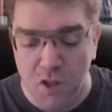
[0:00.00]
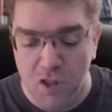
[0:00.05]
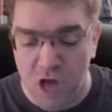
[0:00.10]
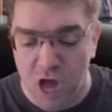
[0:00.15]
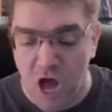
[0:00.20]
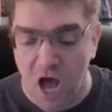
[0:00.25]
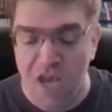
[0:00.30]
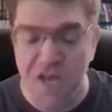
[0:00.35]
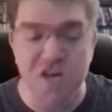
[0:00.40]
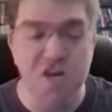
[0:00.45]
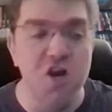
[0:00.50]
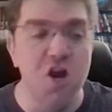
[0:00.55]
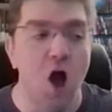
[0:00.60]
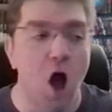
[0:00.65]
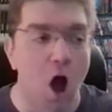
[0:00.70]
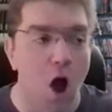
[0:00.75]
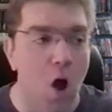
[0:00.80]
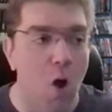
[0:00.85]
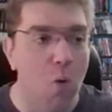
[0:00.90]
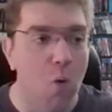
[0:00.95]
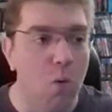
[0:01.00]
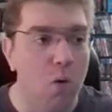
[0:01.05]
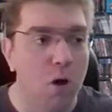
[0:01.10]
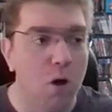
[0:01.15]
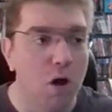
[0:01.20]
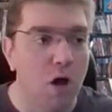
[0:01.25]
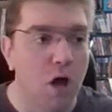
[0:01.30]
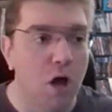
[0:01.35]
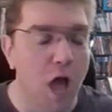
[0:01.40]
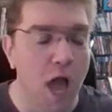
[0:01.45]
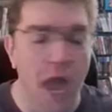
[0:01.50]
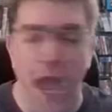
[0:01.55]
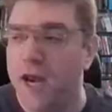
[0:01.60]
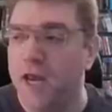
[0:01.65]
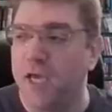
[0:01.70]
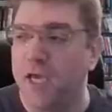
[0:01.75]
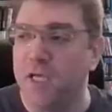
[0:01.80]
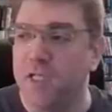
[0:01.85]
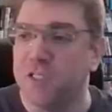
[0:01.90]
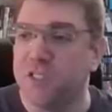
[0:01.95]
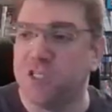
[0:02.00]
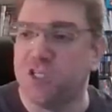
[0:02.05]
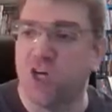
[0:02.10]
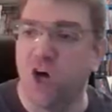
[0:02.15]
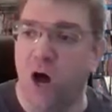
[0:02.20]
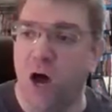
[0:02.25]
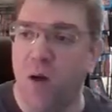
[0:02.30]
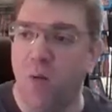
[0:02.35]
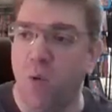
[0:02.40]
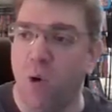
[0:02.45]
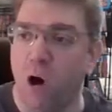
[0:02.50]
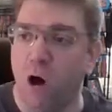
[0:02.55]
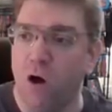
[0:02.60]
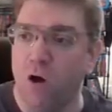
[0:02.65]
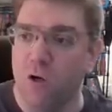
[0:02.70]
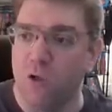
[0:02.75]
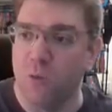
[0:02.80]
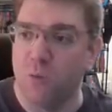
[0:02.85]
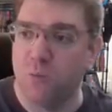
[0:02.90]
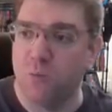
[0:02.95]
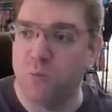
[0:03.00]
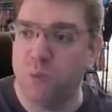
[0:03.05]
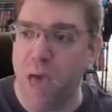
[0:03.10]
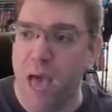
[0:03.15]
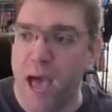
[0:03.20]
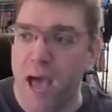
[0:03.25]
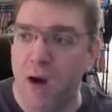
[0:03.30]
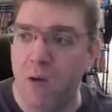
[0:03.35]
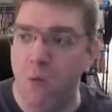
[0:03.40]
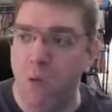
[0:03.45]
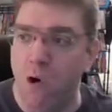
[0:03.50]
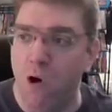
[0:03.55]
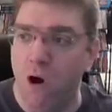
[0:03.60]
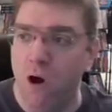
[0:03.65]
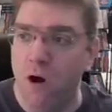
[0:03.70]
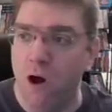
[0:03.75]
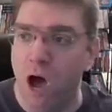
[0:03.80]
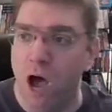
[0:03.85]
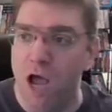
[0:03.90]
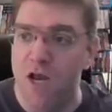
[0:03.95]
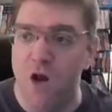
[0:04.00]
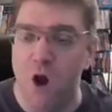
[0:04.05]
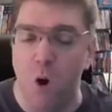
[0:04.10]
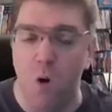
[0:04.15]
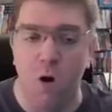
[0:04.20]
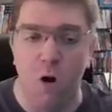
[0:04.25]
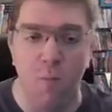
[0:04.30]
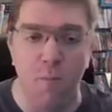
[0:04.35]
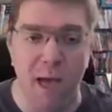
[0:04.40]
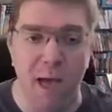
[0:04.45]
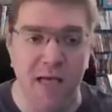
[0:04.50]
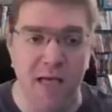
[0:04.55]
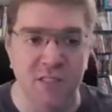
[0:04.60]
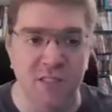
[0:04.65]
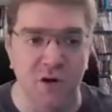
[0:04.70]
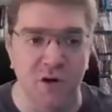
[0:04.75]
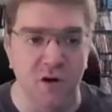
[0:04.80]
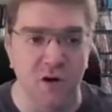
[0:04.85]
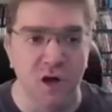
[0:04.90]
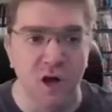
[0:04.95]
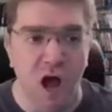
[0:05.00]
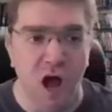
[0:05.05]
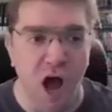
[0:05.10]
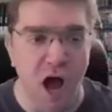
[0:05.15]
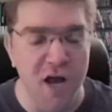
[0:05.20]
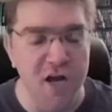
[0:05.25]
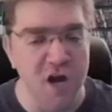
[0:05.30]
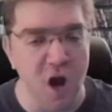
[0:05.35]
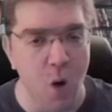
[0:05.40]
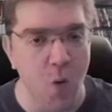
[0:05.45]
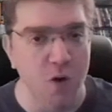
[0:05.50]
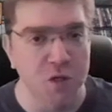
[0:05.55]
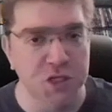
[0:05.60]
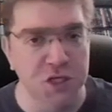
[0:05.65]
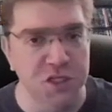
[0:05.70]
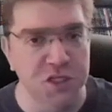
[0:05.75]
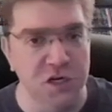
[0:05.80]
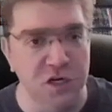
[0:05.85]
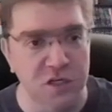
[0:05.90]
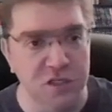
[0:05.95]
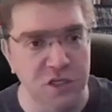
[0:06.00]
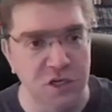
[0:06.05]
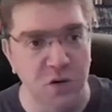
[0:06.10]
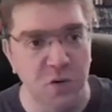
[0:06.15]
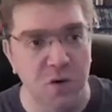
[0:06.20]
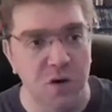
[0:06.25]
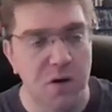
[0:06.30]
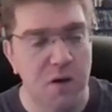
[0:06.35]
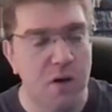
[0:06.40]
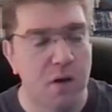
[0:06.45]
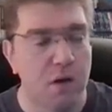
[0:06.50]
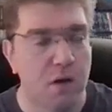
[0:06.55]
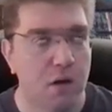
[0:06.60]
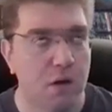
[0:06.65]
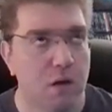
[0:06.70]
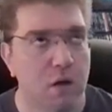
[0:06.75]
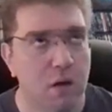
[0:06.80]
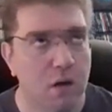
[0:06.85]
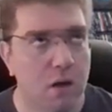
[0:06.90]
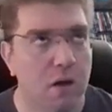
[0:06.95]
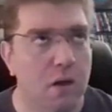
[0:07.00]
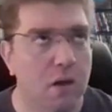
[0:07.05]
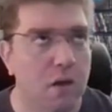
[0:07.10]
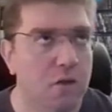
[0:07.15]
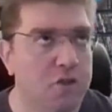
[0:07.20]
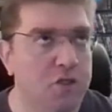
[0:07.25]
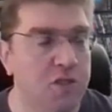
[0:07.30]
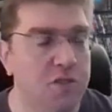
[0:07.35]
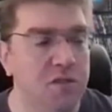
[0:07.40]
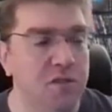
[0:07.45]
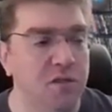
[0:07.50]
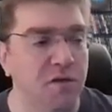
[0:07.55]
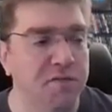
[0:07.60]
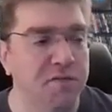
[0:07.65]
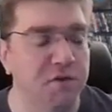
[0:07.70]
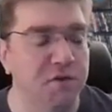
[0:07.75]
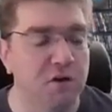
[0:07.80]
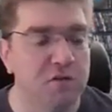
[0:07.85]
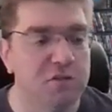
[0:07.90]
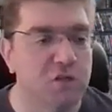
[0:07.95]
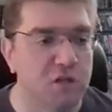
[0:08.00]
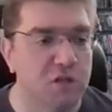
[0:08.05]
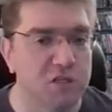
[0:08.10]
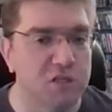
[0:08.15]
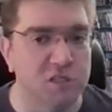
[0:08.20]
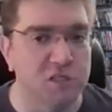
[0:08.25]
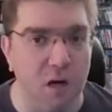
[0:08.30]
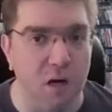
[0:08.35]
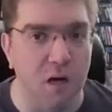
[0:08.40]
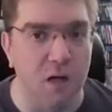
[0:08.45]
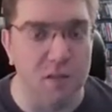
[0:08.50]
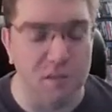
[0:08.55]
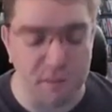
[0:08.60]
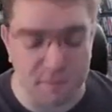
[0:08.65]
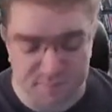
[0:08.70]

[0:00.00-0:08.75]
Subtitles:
I know Anakin Skywalker's Padawan. I know her master. I know what she's gonna do." Frontal assault.